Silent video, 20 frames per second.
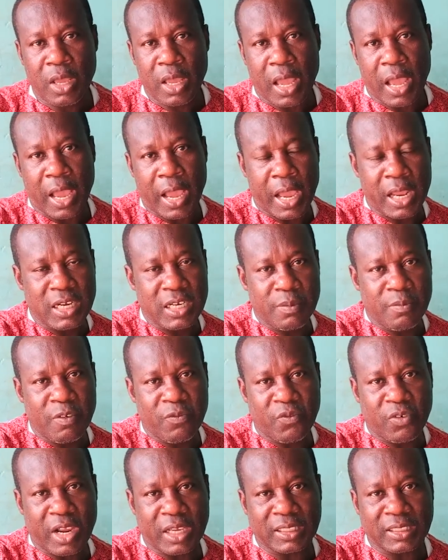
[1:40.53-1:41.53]
a high new
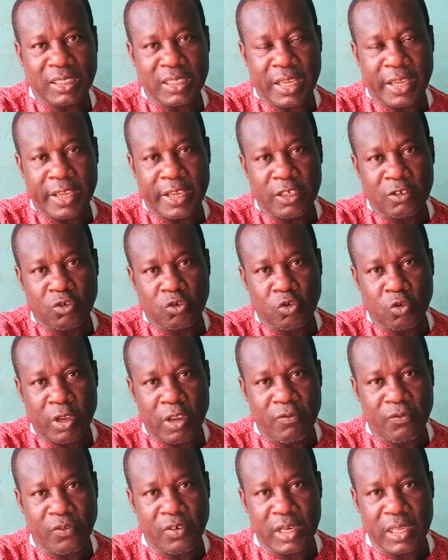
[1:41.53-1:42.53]
frass year and so
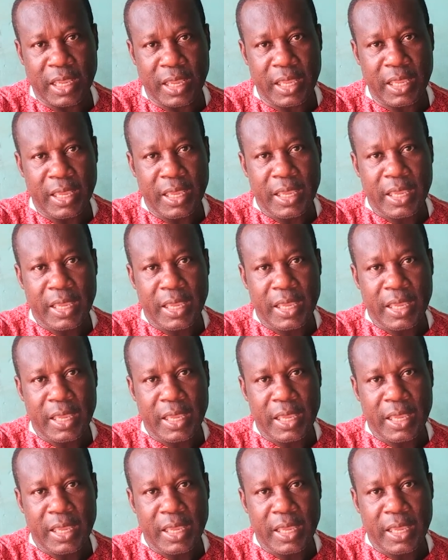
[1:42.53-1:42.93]
if we ye,